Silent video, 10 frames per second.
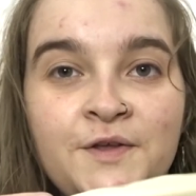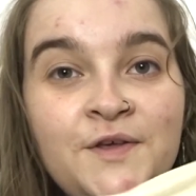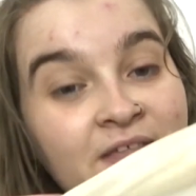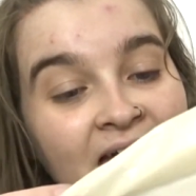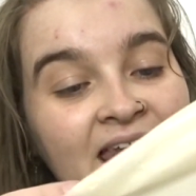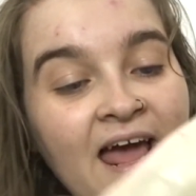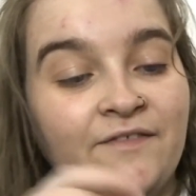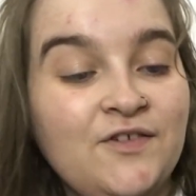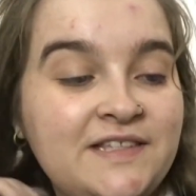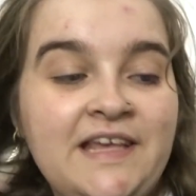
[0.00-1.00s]
You then
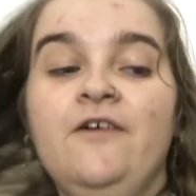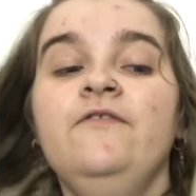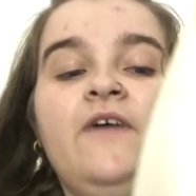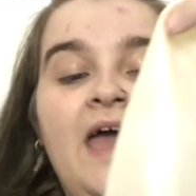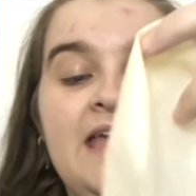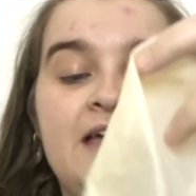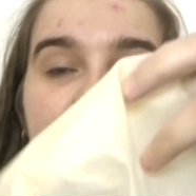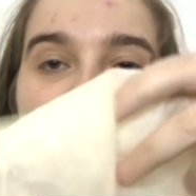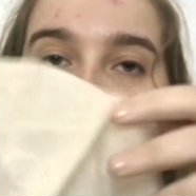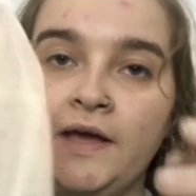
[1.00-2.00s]
have yourself a
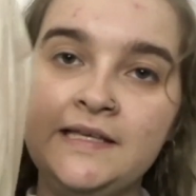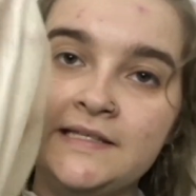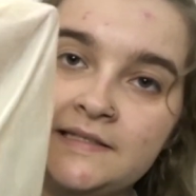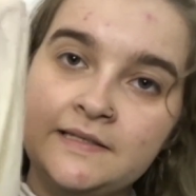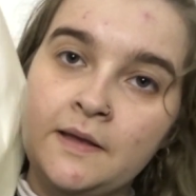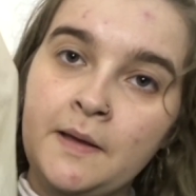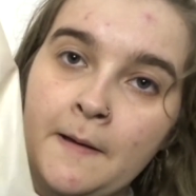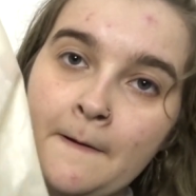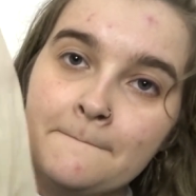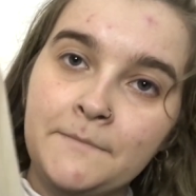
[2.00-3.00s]
nice
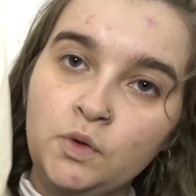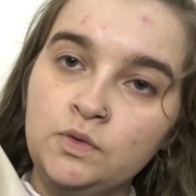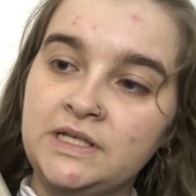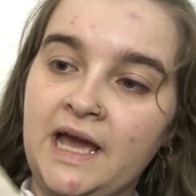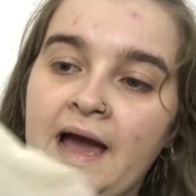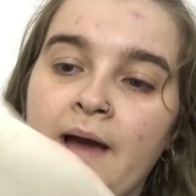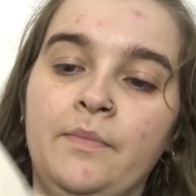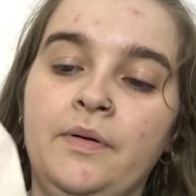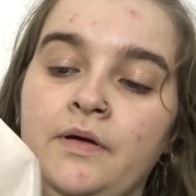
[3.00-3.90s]
bald cap,